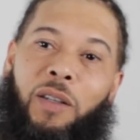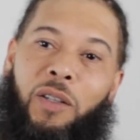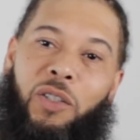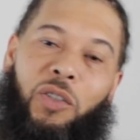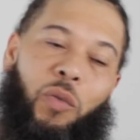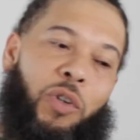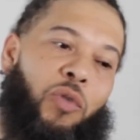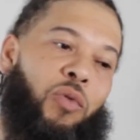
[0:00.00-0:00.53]

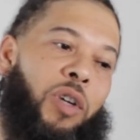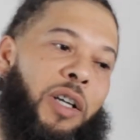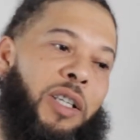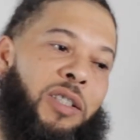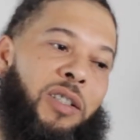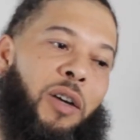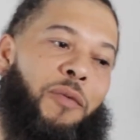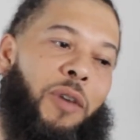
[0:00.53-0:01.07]
So when you look at
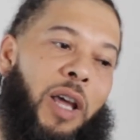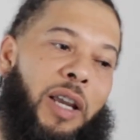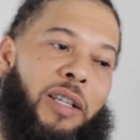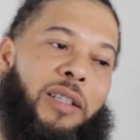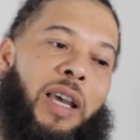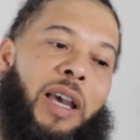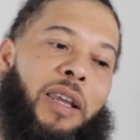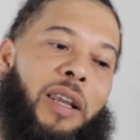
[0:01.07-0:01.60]
stuff
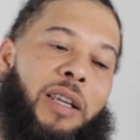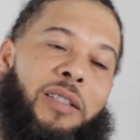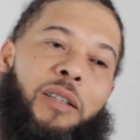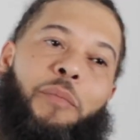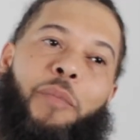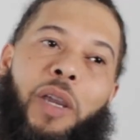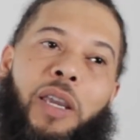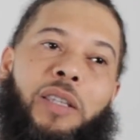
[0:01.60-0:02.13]
like that, it's
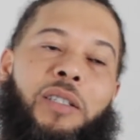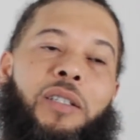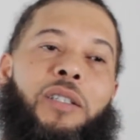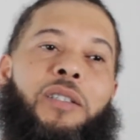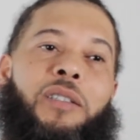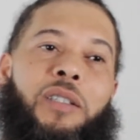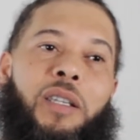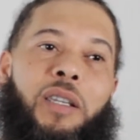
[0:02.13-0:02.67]
amazing to
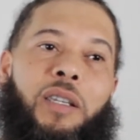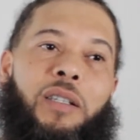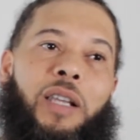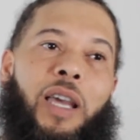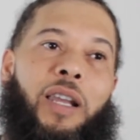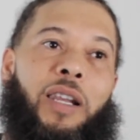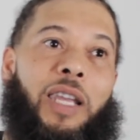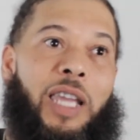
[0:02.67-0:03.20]
see
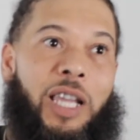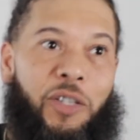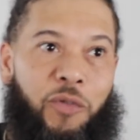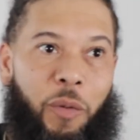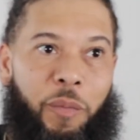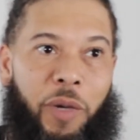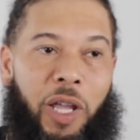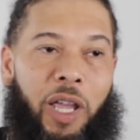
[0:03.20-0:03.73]
that he's
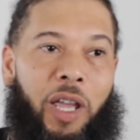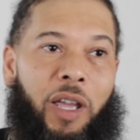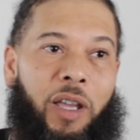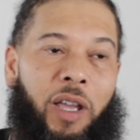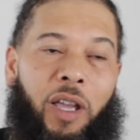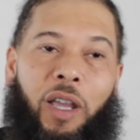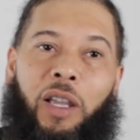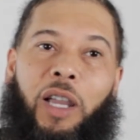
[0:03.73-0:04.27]
from there,
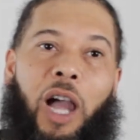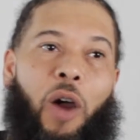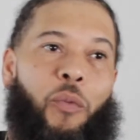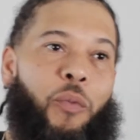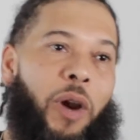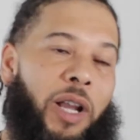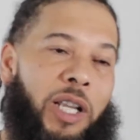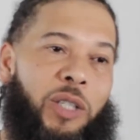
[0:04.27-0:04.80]

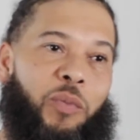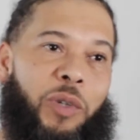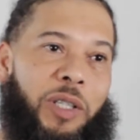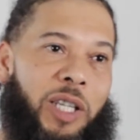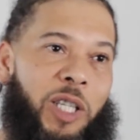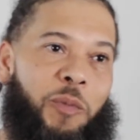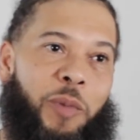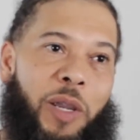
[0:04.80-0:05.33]
got records with
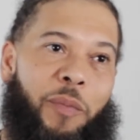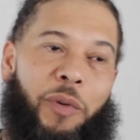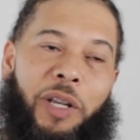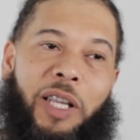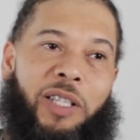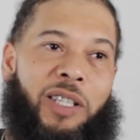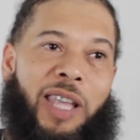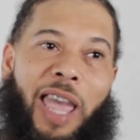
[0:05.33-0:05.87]
these people
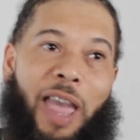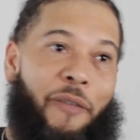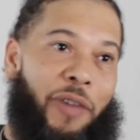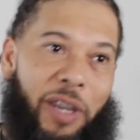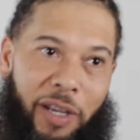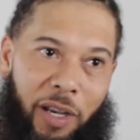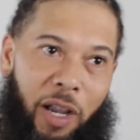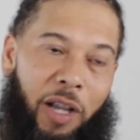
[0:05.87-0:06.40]
that's
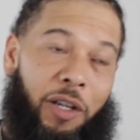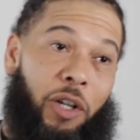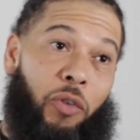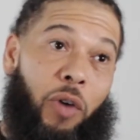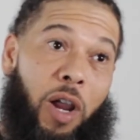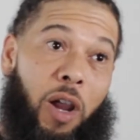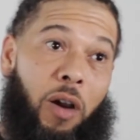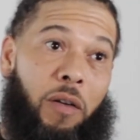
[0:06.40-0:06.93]
heavy in the
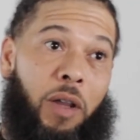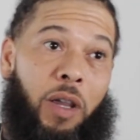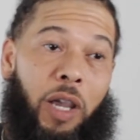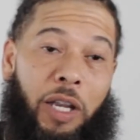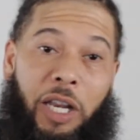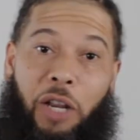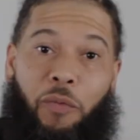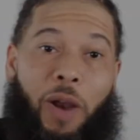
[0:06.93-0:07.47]
underground,
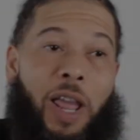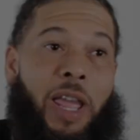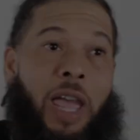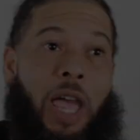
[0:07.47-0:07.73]
and he's right